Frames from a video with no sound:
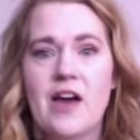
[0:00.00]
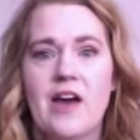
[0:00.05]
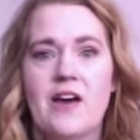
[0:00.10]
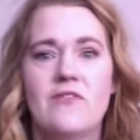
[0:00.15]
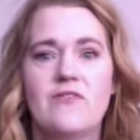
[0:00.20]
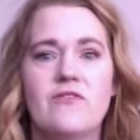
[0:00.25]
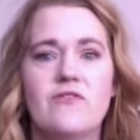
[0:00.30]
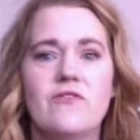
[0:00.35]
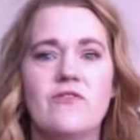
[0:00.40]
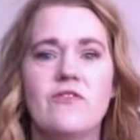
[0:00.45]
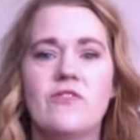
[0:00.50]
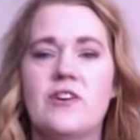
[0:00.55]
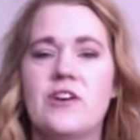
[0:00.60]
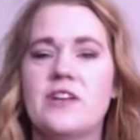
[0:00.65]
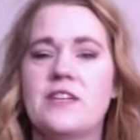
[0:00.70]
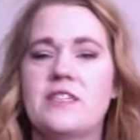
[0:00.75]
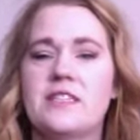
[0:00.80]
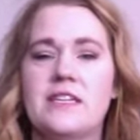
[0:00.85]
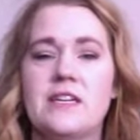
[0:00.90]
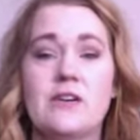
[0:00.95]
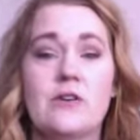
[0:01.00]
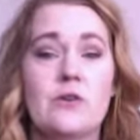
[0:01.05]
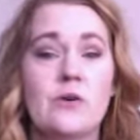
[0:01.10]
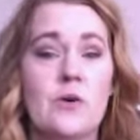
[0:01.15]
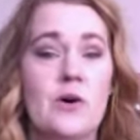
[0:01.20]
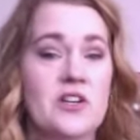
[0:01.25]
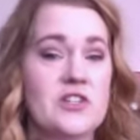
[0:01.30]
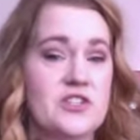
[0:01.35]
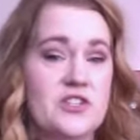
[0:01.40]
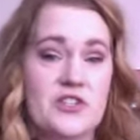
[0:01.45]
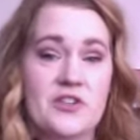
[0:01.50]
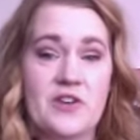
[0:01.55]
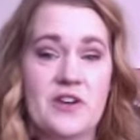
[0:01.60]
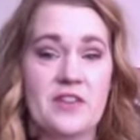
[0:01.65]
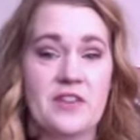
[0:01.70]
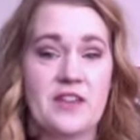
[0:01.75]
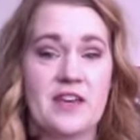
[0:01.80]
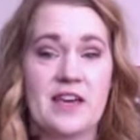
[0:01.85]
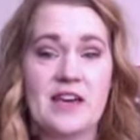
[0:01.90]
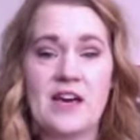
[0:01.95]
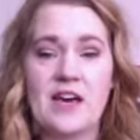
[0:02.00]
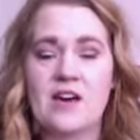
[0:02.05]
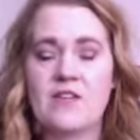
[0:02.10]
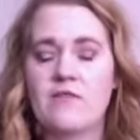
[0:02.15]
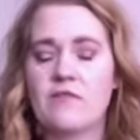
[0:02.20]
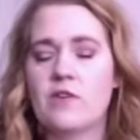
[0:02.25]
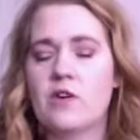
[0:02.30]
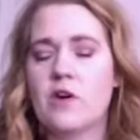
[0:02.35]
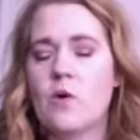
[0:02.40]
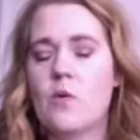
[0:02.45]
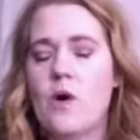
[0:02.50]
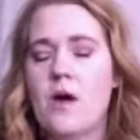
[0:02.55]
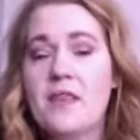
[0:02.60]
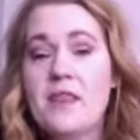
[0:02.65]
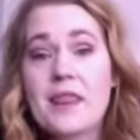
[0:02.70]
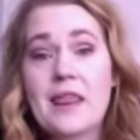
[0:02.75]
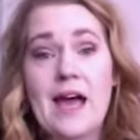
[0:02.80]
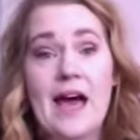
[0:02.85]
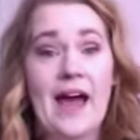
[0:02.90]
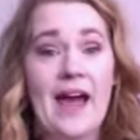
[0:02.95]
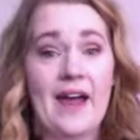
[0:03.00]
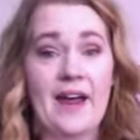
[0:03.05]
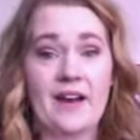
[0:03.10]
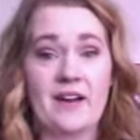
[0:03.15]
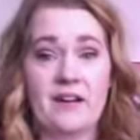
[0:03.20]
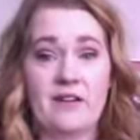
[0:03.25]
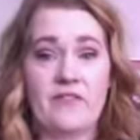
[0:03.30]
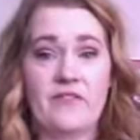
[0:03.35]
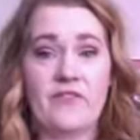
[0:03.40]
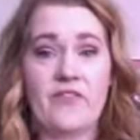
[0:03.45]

every single question you can think of. Go online.